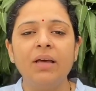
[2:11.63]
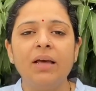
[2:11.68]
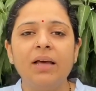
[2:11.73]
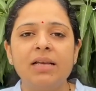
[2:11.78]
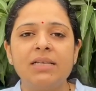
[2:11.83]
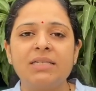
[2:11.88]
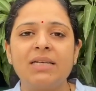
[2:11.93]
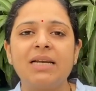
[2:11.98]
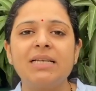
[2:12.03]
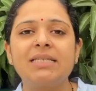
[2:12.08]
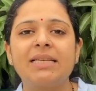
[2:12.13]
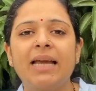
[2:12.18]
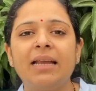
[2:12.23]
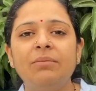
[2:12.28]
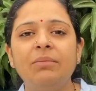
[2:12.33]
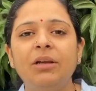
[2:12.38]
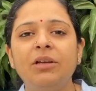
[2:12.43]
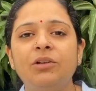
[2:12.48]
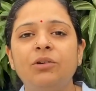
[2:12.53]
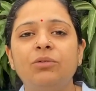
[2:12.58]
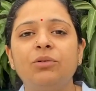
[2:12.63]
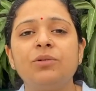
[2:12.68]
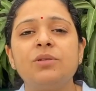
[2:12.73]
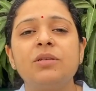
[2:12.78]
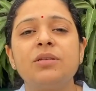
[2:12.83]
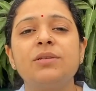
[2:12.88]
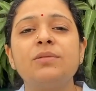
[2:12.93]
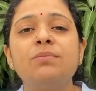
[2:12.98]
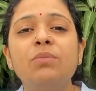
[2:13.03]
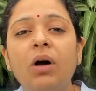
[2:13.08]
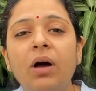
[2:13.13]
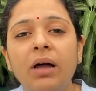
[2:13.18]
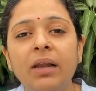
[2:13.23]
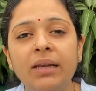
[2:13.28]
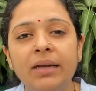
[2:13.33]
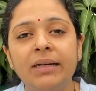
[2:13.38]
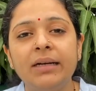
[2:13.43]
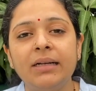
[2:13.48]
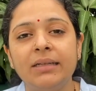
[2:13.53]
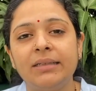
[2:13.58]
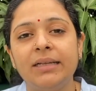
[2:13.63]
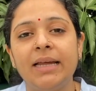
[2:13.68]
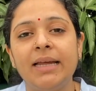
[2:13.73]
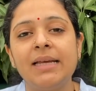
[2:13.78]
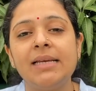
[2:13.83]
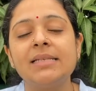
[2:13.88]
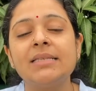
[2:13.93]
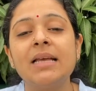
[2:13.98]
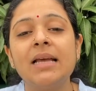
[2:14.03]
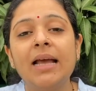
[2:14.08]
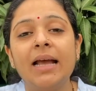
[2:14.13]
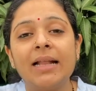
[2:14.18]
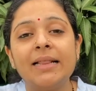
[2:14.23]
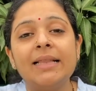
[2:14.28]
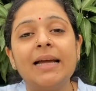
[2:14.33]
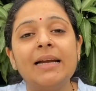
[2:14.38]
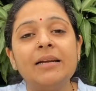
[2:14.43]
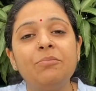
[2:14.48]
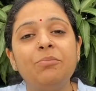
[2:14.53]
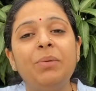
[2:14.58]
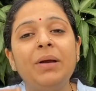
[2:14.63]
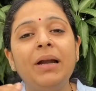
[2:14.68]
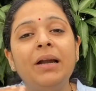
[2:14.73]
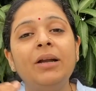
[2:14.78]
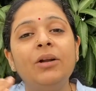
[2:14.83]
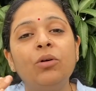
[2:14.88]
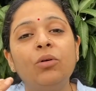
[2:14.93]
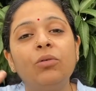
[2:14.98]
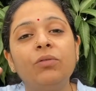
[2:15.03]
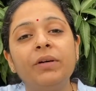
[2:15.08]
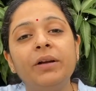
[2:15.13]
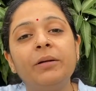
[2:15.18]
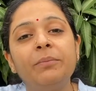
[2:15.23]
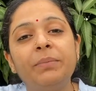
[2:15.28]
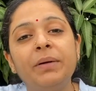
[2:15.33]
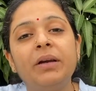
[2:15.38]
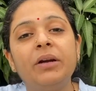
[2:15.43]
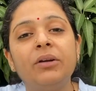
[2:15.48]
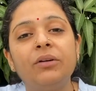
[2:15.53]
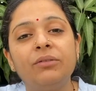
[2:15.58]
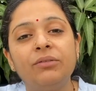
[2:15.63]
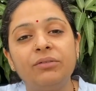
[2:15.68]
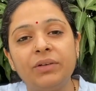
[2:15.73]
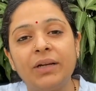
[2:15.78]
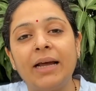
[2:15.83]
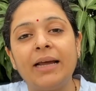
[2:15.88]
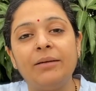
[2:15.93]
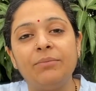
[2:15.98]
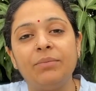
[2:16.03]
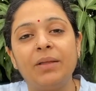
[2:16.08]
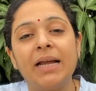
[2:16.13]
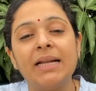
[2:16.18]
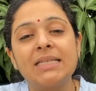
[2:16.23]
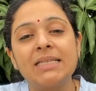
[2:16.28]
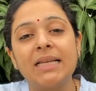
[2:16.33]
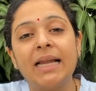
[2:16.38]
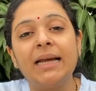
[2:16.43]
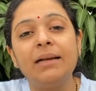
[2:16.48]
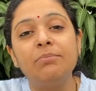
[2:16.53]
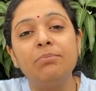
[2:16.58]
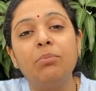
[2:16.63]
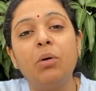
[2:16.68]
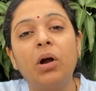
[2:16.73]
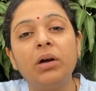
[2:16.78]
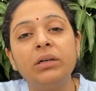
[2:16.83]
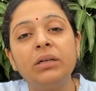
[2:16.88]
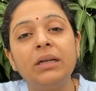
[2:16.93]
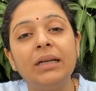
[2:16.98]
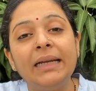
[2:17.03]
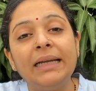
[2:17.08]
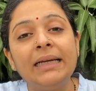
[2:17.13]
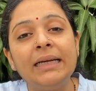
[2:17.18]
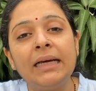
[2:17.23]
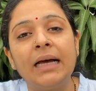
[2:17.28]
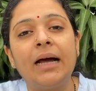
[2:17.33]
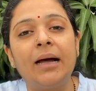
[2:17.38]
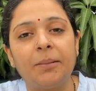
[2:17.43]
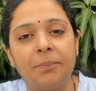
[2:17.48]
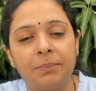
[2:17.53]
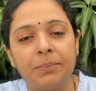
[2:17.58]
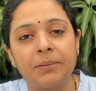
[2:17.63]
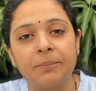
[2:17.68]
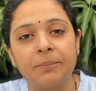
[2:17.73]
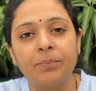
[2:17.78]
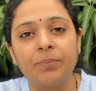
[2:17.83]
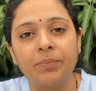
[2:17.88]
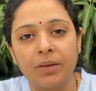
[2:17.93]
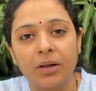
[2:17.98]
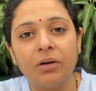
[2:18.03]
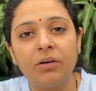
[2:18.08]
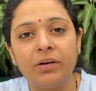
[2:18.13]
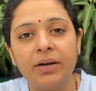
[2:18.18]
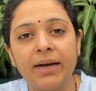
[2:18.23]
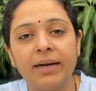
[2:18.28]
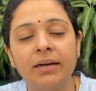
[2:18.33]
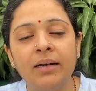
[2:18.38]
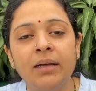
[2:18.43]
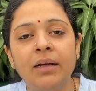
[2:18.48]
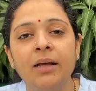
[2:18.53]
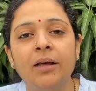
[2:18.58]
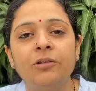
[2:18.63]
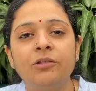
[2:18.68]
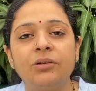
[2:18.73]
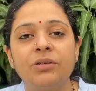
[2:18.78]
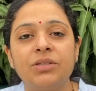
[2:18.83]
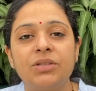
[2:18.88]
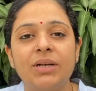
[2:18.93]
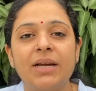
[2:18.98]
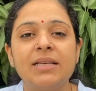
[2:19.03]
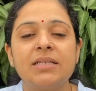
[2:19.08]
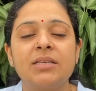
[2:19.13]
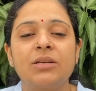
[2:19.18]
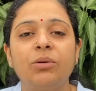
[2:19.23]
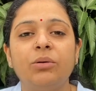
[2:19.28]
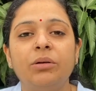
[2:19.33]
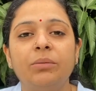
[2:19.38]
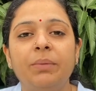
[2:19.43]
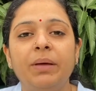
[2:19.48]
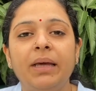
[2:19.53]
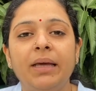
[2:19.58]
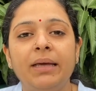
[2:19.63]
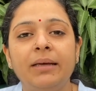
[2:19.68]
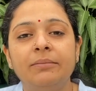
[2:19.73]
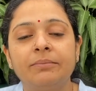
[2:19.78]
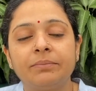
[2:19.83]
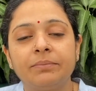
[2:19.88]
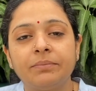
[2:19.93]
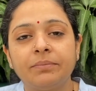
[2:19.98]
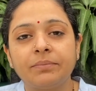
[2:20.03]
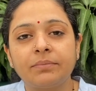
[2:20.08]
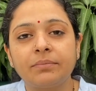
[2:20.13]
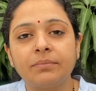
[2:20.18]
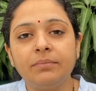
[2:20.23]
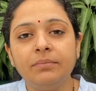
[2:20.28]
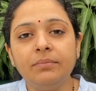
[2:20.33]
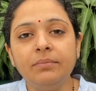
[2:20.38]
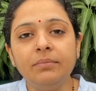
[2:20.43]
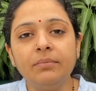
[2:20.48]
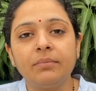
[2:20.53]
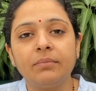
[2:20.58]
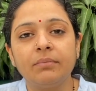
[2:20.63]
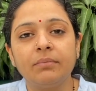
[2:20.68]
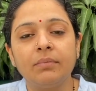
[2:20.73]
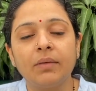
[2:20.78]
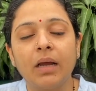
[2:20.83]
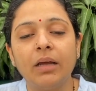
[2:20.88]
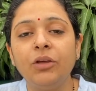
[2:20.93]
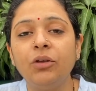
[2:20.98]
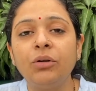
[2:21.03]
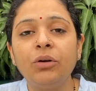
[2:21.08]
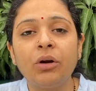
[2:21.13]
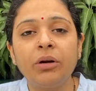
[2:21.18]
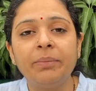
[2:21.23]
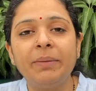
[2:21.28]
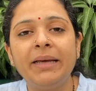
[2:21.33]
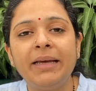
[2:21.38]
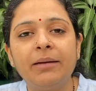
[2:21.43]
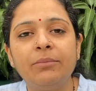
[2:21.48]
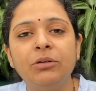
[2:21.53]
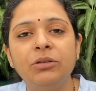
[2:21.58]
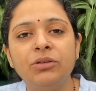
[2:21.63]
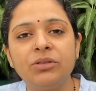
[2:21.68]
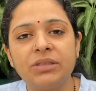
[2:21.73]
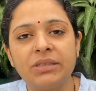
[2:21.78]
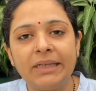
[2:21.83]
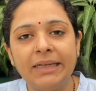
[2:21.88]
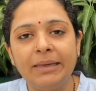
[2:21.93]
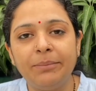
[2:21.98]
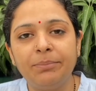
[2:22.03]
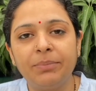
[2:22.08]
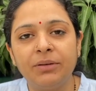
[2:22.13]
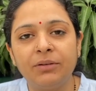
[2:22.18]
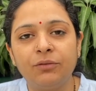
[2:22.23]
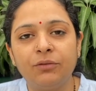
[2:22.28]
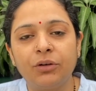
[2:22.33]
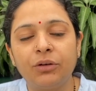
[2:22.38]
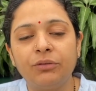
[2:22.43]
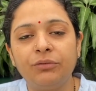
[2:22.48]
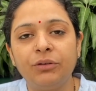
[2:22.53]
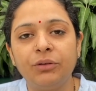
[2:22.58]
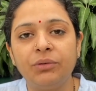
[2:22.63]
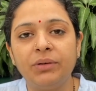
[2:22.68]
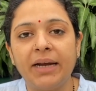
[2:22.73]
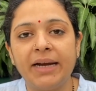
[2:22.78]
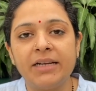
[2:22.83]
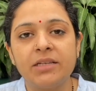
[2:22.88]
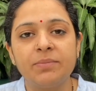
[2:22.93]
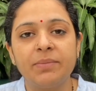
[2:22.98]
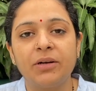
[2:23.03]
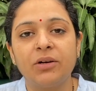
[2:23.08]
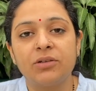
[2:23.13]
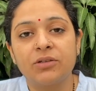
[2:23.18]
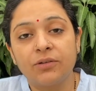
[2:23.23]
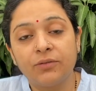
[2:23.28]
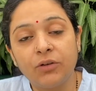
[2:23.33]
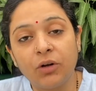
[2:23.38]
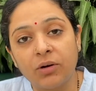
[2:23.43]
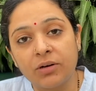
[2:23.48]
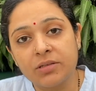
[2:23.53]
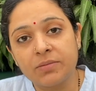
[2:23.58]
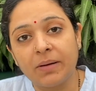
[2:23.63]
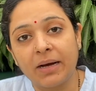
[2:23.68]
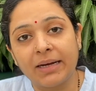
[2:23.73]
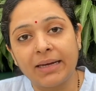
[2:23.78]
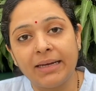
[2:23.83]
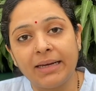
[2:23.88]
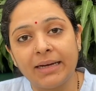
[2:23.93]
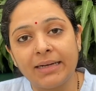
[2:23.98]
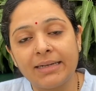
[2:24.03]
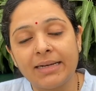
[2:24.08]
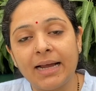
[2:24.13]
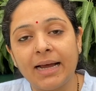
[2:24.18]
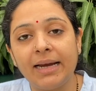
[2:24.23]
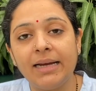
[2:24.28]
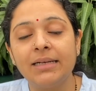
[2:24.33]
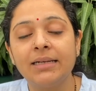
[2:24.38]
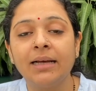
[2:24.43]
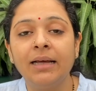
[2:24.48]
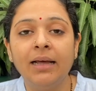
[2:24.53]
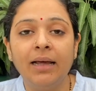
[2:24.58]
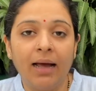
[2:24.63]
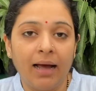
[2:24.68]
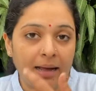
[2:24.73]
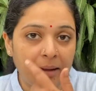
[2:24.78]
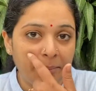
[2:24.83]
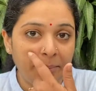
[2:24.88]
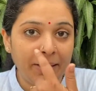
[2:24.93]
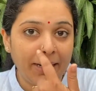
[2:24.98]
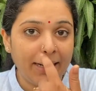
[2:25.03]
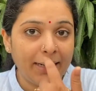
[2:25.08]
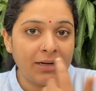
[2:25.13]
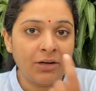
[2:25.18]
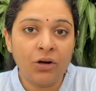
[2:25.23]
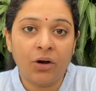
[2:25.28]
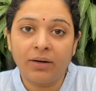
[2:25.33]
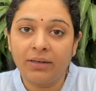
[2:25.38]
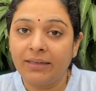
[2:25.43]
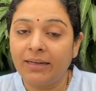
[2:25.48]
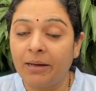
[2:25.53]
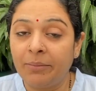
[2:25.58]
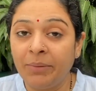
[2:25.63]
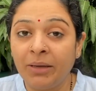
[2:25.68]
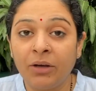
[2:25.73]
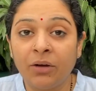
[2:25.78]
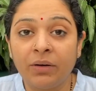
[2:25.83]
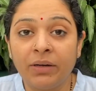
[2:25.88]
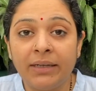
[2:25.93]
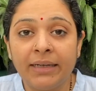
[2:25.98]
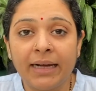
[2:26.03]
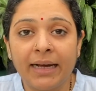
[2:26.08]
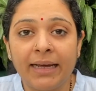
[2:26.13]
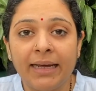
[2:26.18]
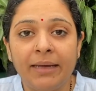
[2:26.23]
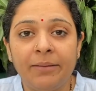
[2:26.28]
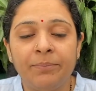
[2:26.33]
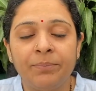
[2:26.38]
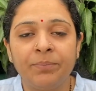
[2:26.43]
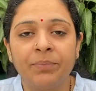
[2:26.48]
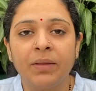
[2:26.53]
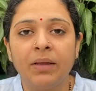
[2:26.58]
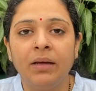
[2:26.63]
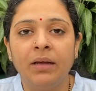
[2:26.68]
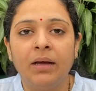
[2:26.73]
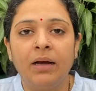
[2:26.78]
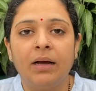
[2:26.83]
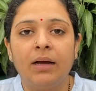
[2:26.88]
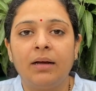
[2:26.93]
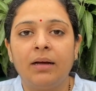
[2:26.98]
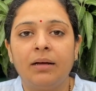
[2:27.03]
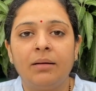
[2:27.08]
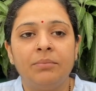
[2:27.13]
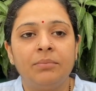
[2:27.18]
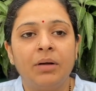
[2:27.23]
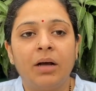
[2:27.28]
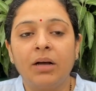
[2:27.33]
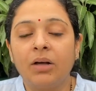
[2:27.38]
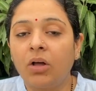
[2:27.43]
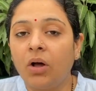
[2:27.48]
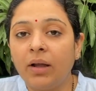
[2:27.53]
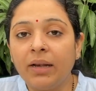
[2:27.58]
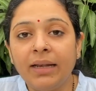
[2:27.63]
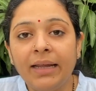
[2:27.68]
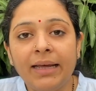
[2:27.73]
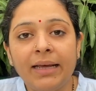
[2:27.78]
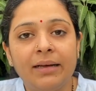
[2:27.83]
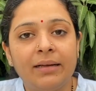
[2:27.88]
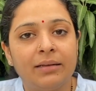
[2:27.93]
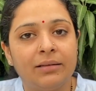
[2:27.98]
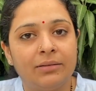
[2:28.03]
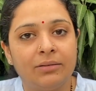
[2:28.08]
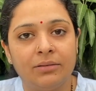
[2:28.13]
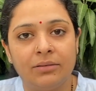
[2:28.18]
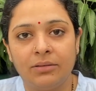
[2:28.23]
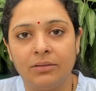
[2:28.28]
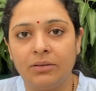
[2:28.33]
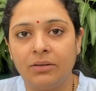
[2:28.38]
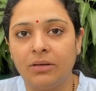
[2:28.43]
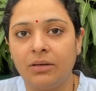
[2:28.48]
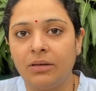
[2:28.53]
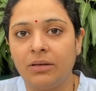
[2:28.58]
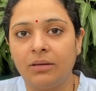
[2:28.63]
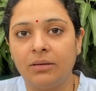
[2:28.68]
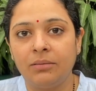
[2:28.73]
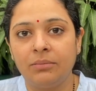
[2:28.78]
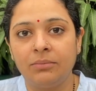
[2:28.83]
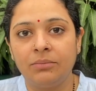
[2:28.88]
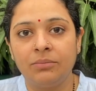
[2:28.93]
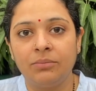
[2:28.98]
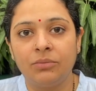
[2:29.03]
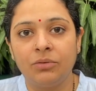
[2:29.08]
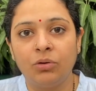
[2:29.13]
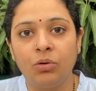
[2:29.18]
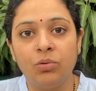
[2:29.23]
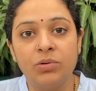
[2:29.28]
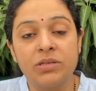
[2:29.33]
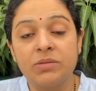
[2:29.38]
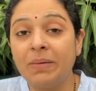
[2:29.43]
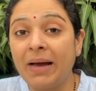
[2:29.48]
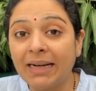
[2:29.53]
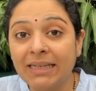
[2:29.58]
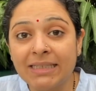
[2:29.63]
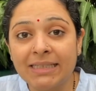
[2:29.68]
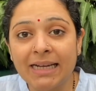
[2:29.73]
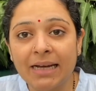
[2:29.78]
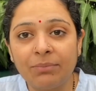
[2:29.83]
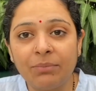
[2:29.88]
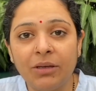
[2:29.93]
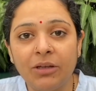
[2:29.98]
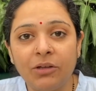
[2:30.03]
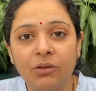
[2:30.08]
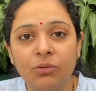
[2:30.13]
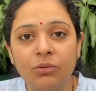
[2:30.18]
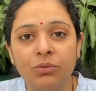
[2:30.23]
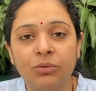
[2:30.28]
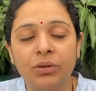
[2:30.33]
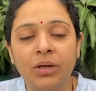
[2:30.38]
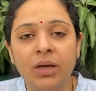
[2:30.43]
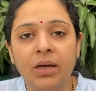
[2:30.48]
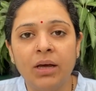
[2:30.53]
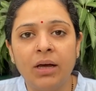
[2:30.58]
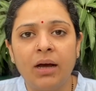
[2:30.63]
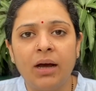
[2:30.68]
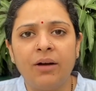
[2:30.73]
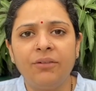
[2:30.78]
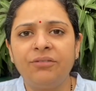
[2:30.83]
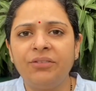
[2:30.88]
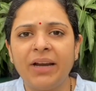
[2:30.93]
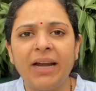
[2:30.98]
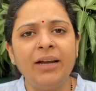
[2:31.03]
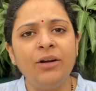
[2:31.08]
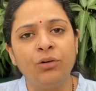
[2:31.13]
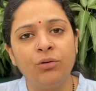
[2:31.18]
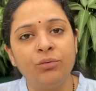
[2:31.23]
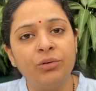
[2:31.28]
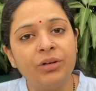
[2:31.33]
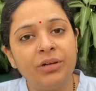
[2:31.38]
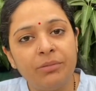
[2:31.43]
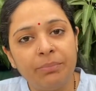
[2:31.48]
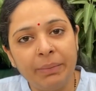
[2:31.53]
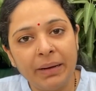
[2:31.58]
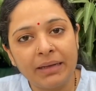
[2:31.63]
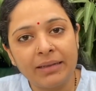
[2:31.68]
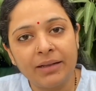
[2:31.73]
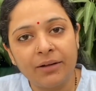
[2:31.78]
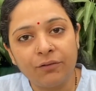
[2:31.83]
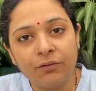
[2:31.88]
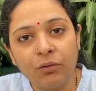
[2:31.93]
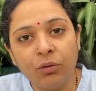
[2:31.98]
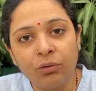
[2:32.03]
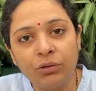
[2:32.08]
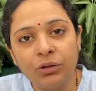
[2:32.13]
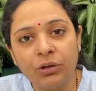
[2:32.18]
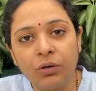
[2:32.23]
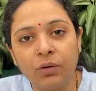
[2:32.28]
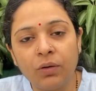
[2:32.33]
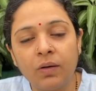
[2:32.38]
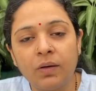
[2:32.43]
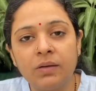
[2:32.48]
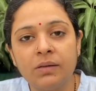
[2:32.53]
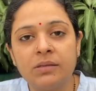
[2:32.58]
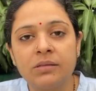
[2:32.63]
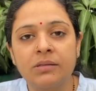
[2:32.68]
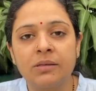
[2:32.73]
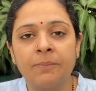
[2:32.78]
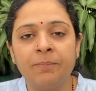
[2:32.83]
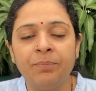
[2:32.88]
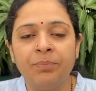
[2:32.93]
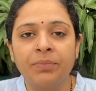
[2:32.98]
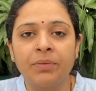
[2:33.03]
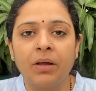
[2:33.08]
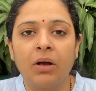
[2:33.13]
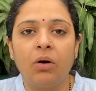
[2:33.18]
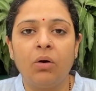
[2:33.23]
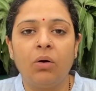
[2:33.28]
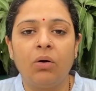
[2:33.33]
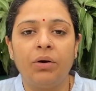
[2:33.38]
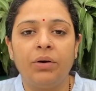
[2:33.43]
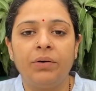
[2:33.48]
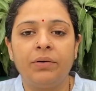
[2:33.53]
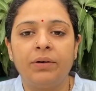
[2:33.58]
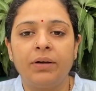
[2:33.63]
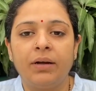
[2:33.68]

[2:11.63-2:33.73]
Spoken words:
Stress can be due to small little things that build over a period of time. It's like bottling up, all right? So stress could be you not being able to sleep for a few nights because of dogs barking at night, a maid not coming on time, a colleague who's backstabbing you, a friend who wouldn't pick their phone calls, or